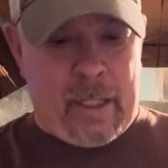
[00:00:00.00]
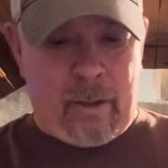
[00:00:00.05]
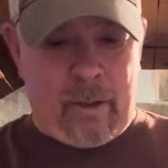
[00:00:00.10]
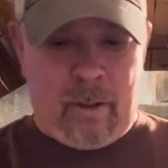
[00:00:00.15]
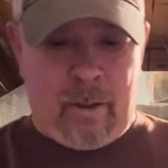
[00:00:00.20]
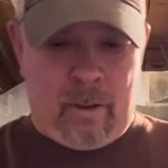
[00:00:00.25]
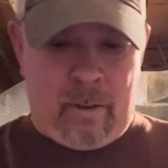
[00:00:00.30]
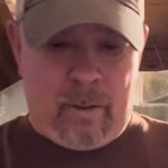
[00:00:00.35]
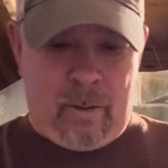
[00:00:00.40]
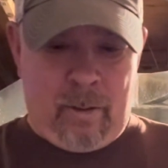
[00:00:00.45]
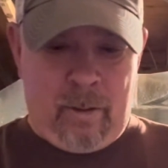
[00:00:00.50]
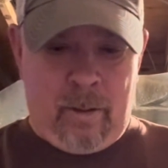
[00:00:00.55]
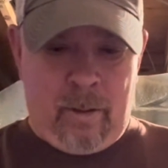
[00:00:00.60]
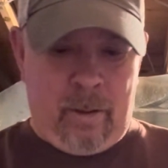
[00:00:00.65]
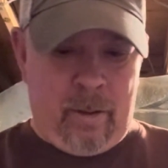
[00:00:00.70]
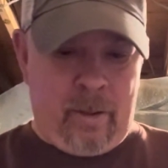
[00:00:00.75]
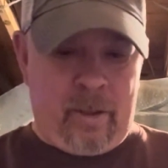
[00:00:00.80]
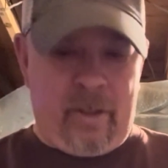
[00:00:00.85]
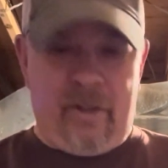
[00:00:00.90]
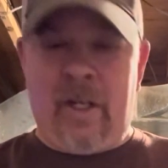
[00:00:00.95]
long
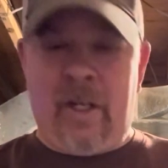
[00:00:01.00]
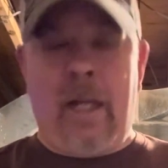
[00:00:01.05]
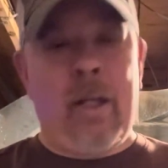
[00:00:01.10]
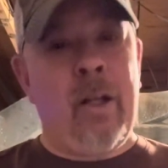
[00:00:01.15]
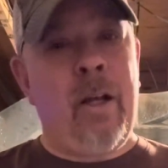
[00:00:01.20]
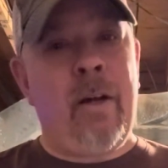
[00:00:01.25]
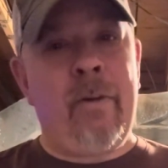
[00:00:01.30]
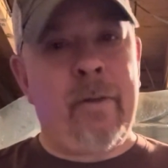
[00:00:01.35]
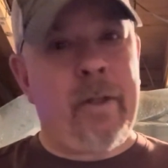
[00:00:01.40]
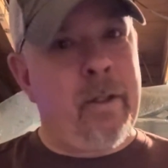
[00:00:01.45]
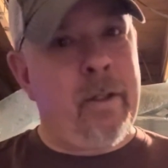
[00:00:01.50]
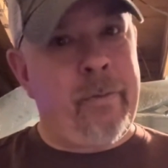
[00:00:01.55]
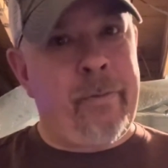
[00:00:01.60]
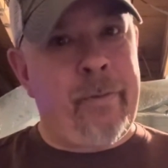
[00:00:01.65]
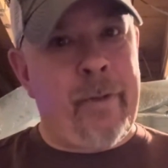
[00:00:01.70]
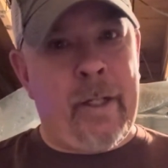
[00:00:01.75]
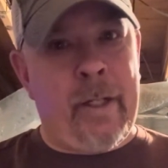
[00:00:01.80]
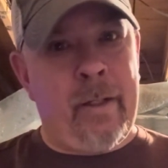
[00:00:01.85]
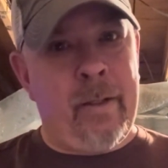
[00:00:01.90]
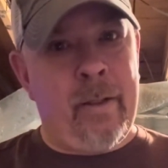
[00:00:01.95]
because I love a good
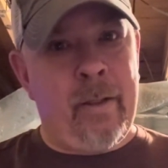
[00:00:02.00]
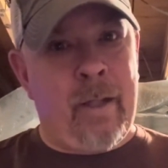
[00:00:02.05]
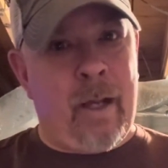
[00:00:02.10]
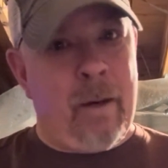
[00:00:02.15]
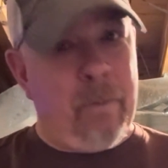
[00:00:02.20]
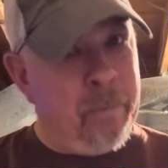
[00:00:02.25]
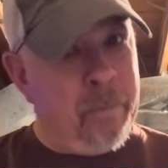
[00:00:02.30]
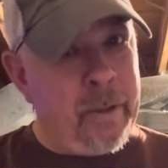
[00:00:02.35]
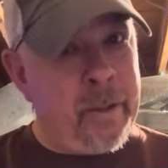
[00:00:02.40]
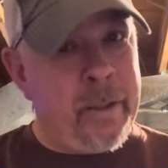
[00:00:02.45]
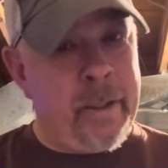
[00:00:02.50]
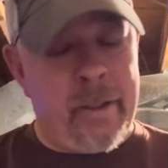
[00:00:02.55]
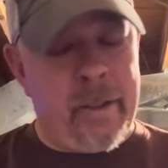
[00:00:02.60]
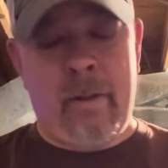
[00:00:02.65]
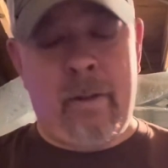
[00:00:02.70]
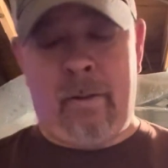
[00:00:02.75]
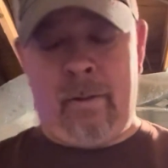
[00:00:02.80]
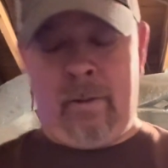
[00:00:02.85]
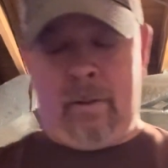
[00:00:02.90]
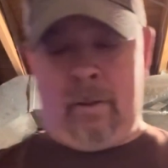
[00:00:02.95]
fight. I really do.